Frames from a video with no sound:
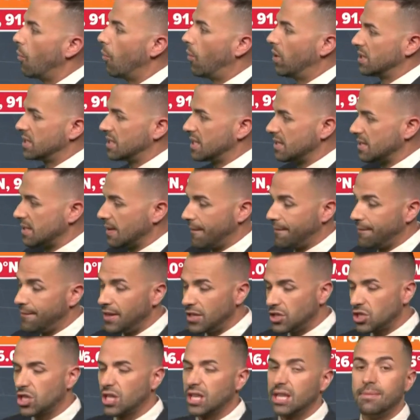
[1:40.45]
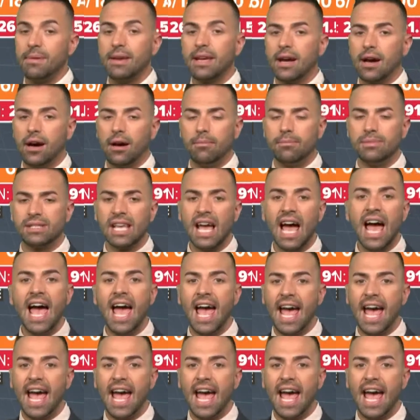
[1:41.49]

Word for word: Once this officially becomes